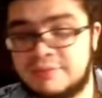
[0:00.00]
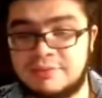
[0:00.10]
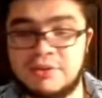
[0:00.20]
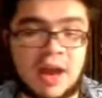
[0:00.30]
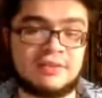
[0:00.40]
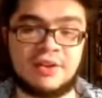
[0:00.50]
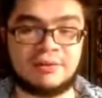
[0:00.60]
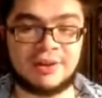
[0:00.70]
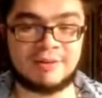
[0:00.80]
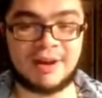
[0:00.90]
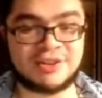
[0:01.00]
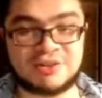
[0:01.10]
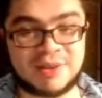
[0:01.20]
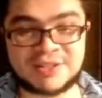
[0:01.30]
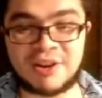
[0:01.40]
You guys know about Joe
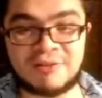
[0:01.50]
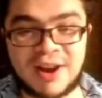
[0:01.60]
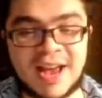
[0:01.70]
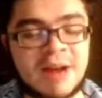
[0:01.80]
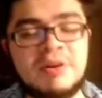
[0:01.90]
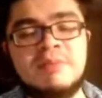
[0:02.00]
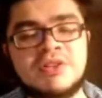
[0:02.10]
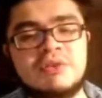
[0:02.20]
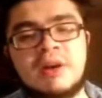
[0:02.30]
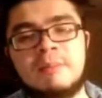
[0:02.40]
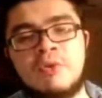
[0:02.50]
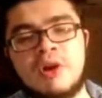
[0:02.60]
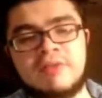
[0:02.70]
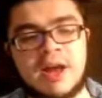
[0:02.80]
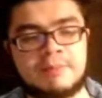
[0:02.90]
Musgrove, right? And I'm going to be doing more
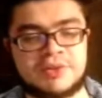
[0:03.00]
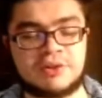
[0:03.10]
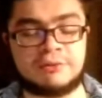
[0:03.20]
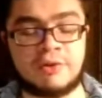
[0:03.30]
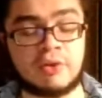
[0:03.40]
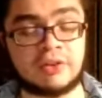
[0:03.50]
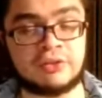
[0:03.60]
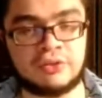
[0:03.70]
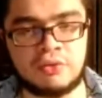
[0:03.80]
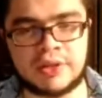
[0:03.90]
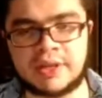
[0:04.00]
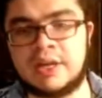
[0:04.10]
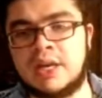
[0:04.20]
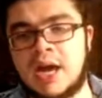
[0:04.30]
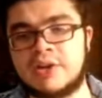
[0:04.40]
of an episode focused solely
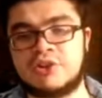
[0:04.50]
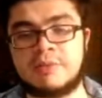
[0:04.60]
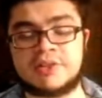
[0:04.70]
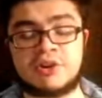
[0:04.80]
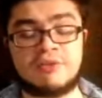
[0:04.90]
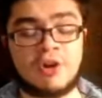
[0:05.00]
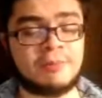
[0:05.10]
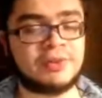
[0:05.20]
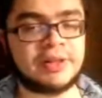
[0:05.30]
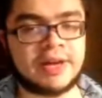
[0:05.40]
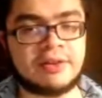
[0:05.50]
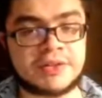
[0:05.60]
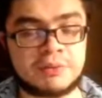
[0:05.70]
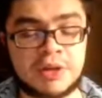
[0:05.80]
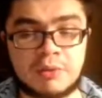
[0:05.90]
on Joe Musgrove, hopefully later
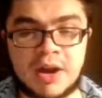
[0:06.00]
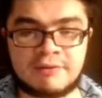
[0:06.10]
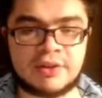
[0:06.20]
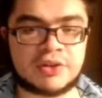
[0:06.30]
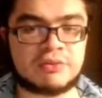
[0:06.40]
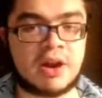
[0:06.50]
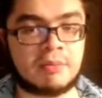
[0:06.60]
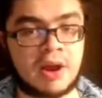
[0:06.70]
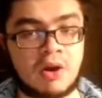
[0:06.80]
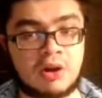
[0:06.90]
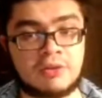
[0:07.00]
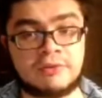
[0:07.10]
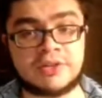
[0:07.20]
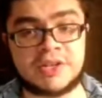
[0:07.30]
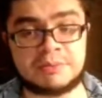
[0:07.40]
this week when I finish writing my article
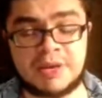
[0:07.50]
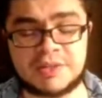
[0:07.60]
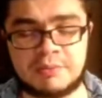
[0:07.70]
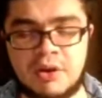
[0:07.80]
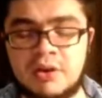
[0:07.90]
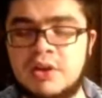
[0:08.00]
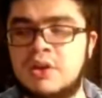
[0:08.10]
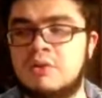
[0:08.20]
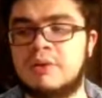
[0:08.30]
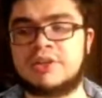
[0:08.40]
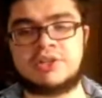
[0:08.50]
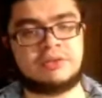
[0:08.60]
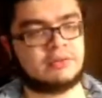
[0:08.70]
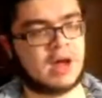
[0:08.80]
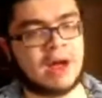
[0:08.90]
for Just Baseball, which
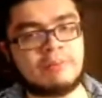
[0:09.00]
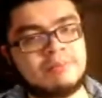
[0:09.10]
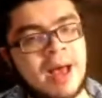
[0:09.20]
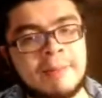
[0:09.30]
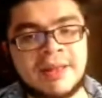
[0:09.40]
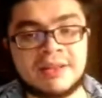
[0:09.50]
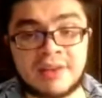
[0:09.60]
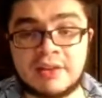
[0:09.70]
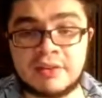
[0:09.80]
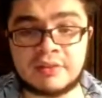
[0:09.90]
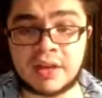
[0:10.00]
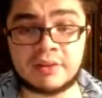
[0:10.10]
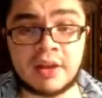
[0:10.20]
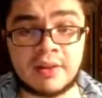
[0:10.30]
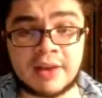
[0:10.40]
I intended to get
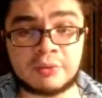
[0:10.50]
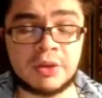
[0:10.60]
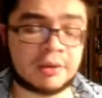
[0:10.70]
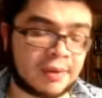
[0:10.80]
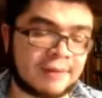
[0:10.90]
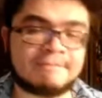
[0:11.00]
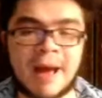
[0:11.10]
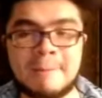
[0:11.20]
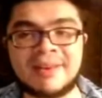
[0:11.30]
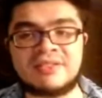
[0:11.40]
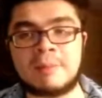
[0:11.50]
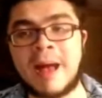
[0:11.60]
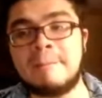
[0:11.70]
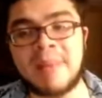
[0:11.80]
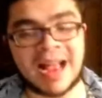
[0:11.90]
done last week, but I messed up.
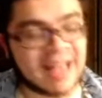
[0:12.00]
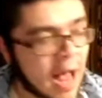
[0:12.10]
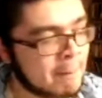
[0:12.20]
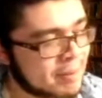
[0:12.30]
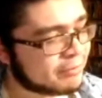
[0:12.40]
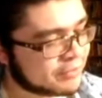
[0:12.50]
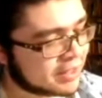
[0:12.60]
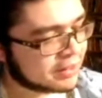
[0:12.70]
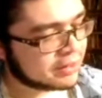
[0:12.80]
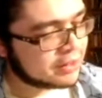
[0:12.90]
I biffed it